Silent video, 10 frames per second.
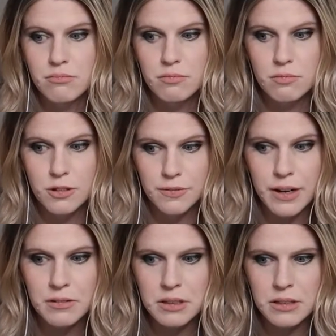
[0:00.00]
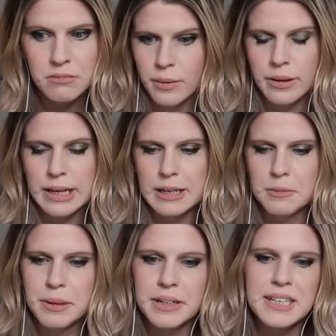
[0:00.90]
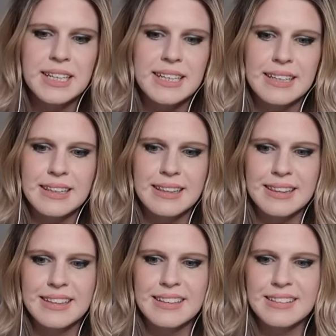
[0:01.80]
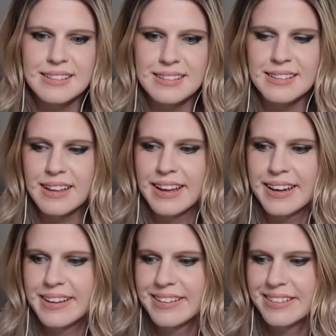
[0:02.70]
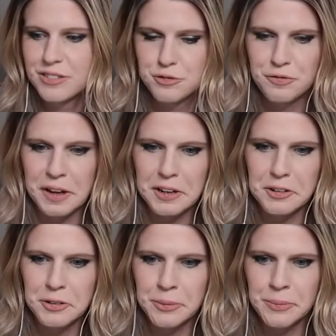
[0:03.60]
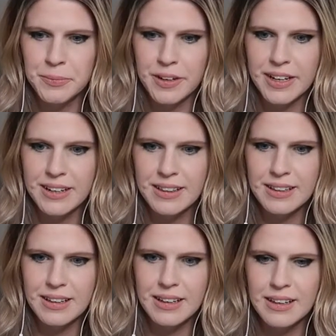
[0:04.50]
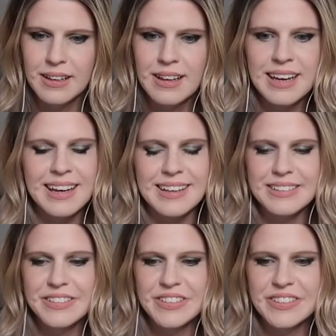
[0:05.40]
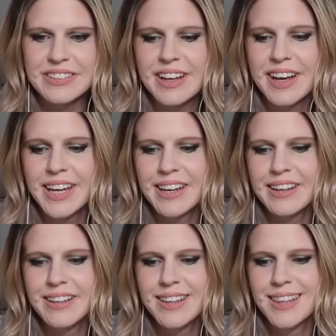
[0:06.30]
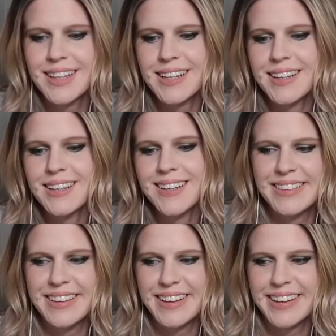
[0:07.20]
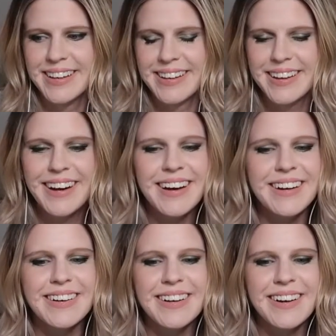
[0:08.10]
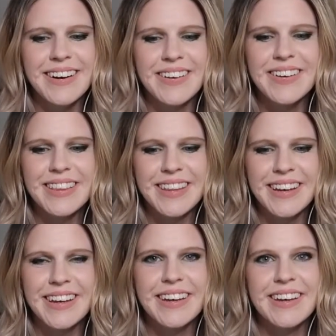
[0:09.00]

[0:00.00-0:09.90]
were founded. Okay, apparently this, like, fandom kind of thing is just saying that, like, I don't know, like,